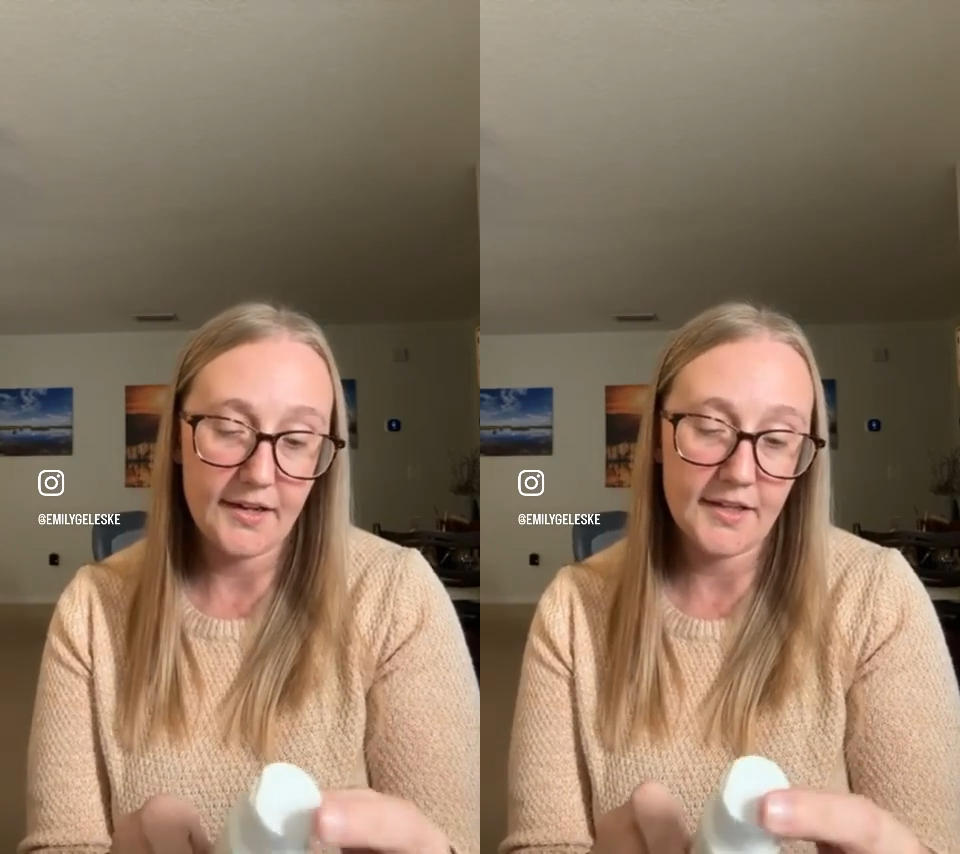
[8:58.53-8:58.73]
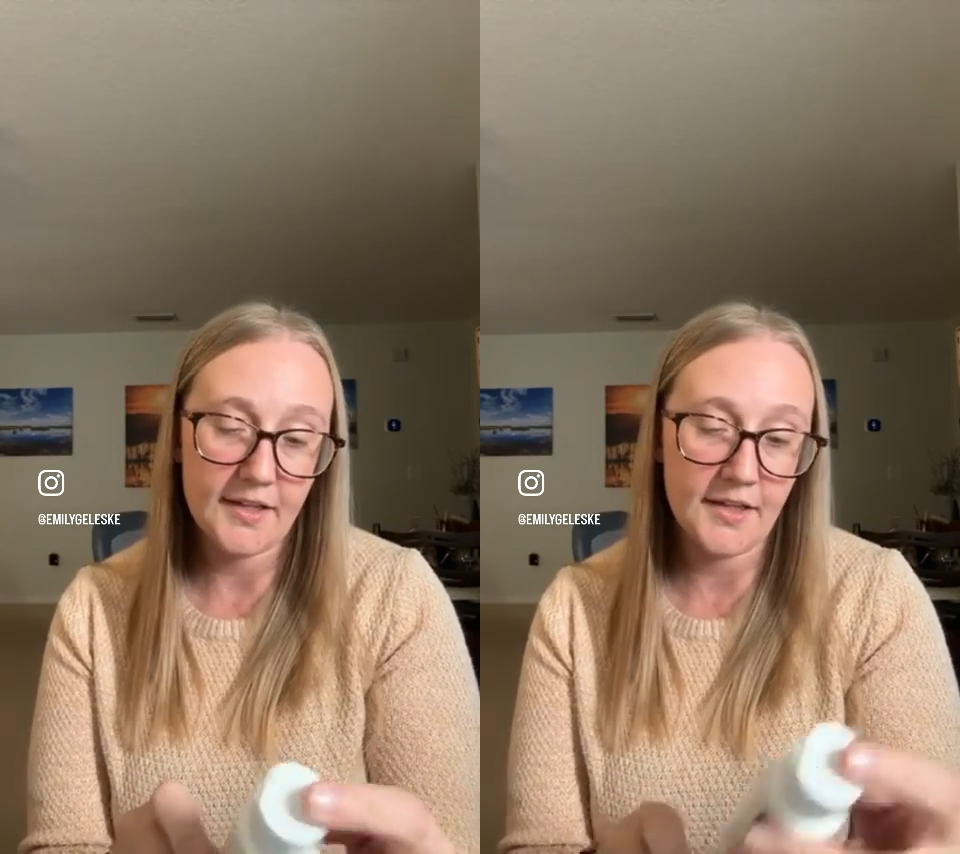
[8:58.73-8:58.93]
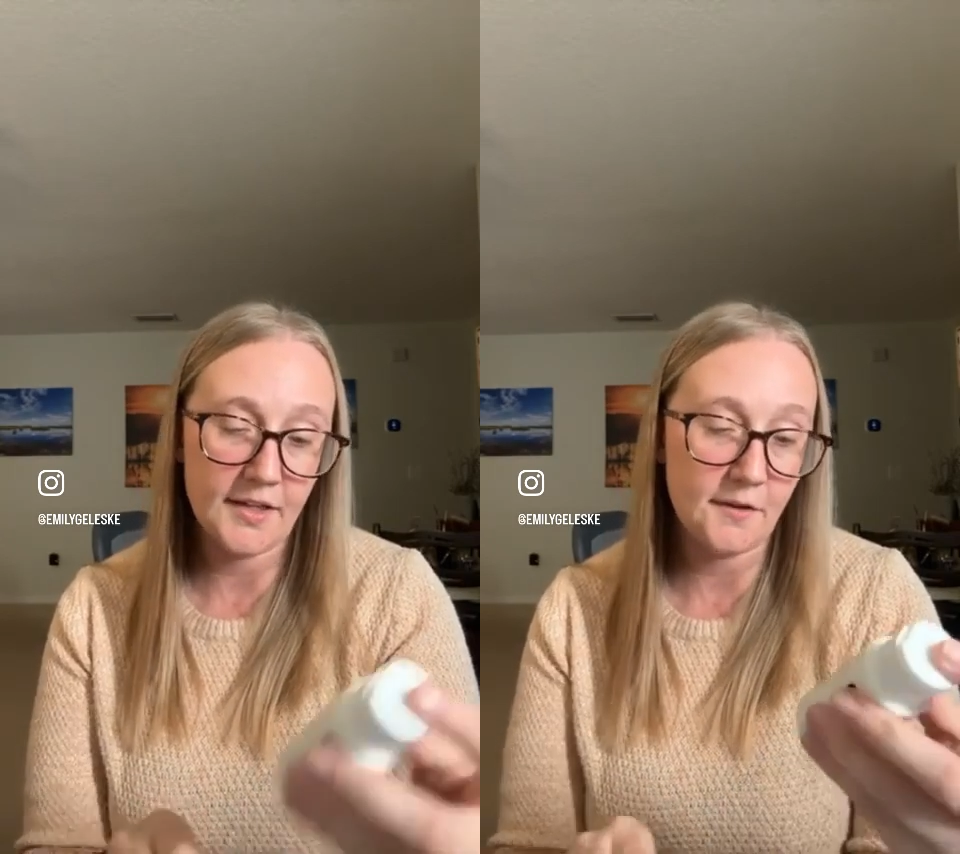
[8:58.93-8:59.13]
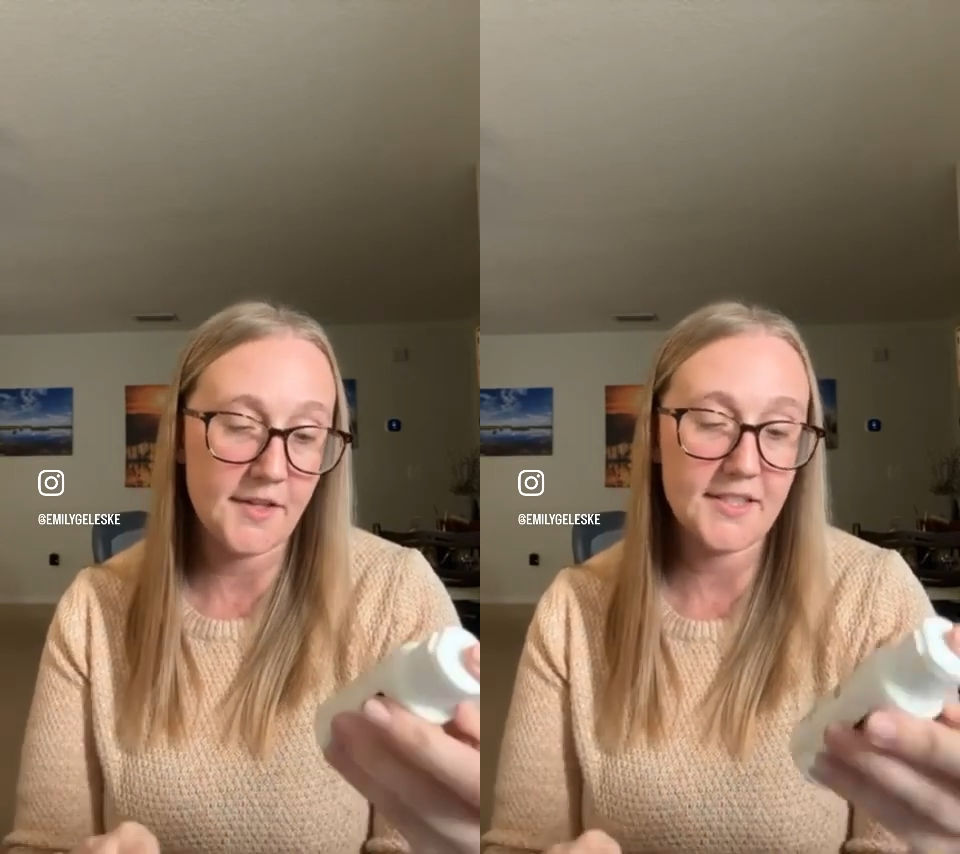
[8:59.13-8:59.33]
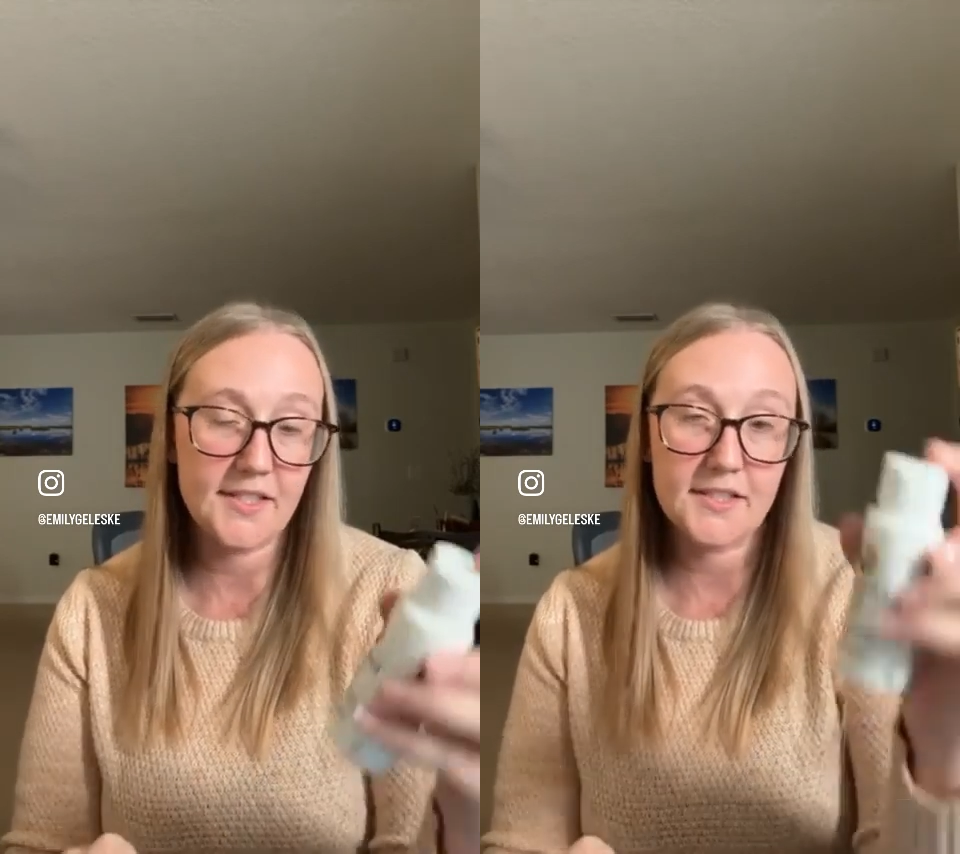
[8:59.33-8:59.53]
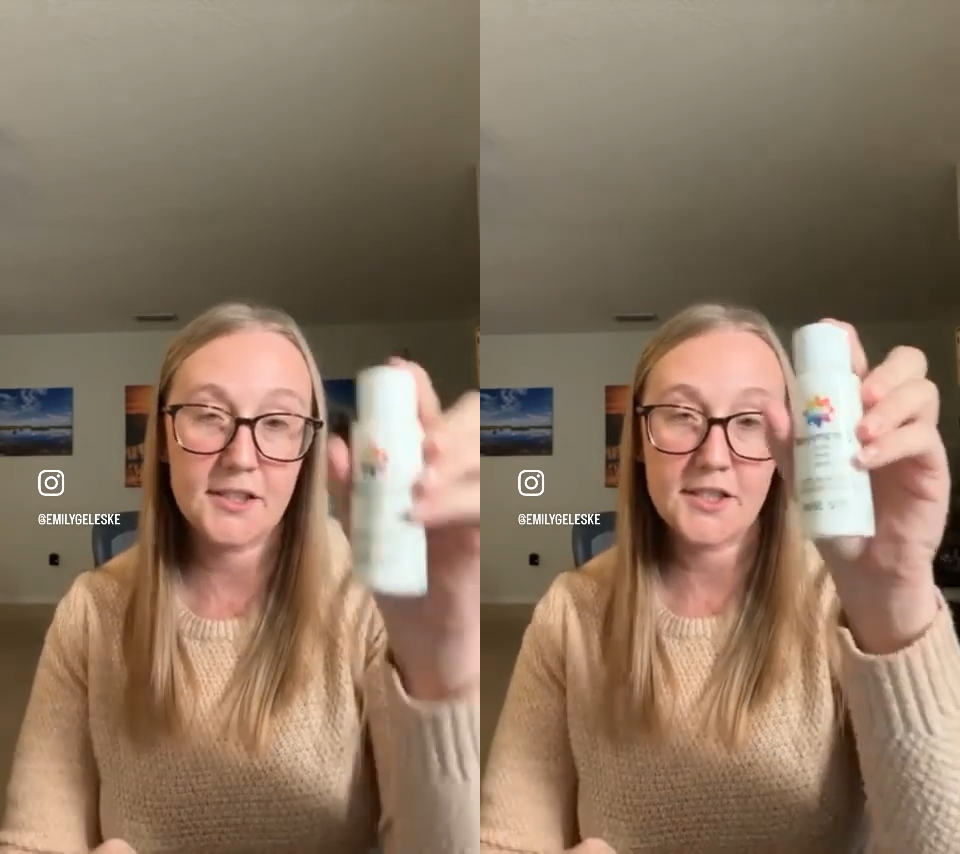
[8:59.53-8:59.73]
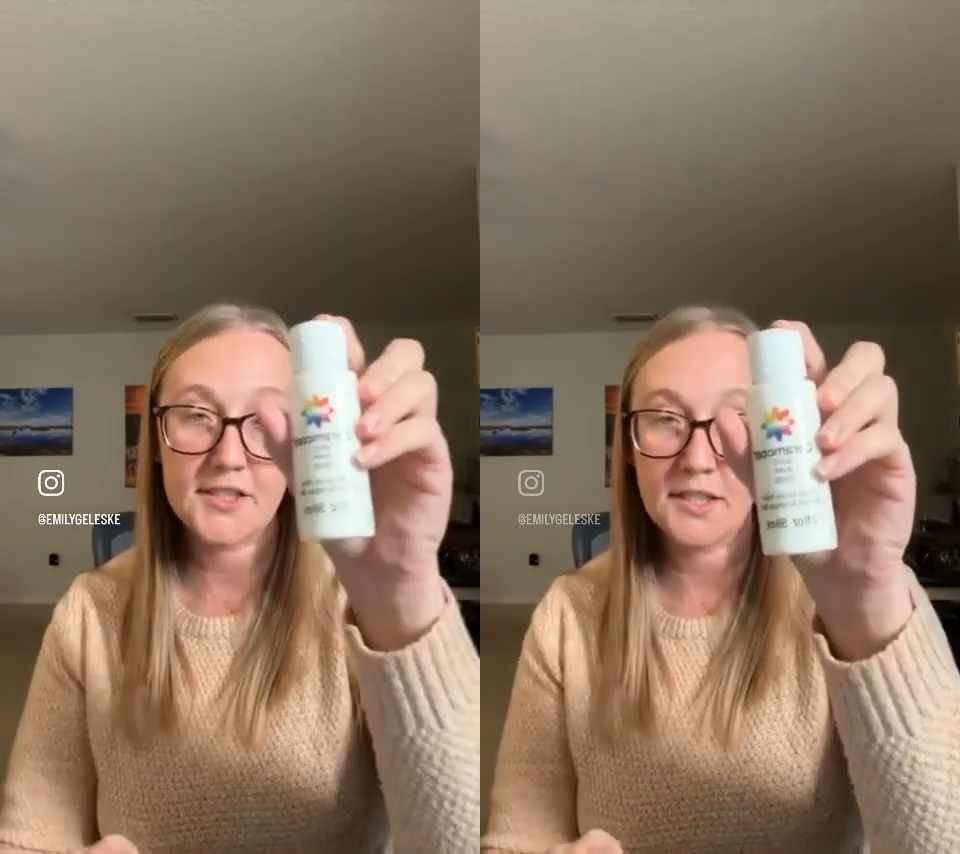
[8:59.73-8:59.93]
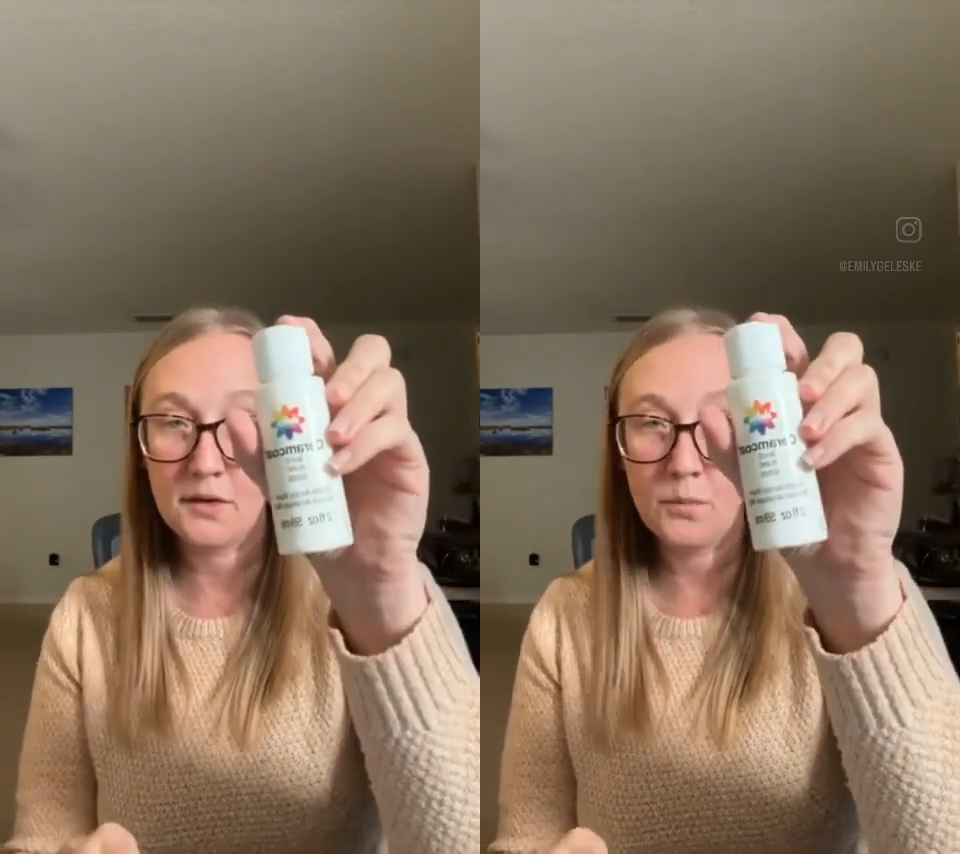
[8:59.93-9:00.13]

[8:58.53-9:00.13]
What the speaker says: you know, this is just a